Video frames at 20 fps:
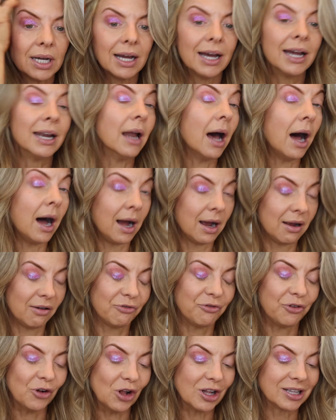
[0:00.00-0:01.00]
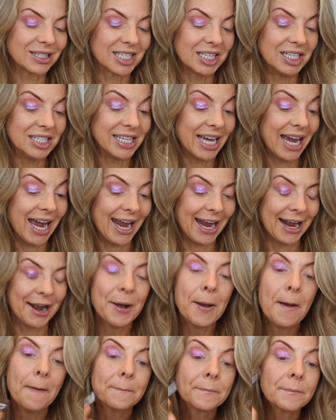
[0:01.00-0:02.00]
an eyeful today?
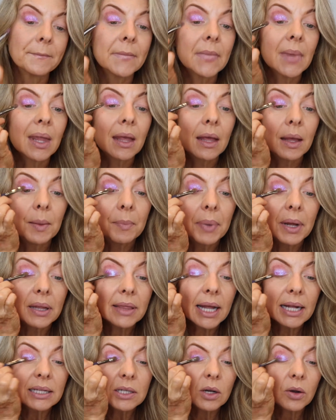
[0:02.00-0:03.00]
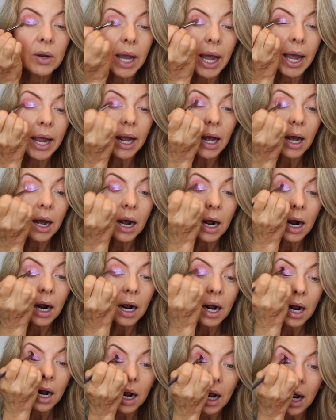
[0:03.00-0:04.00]
But that's okay.
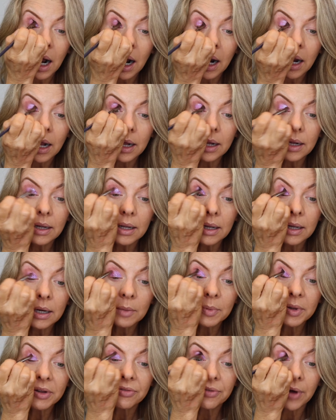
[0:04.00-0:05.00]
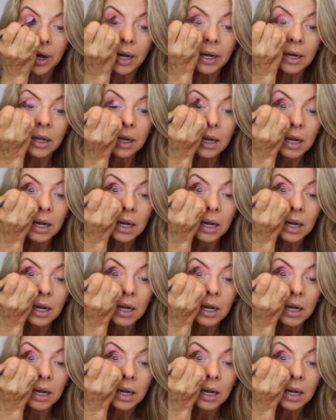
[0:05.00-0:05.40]
It'll be fun.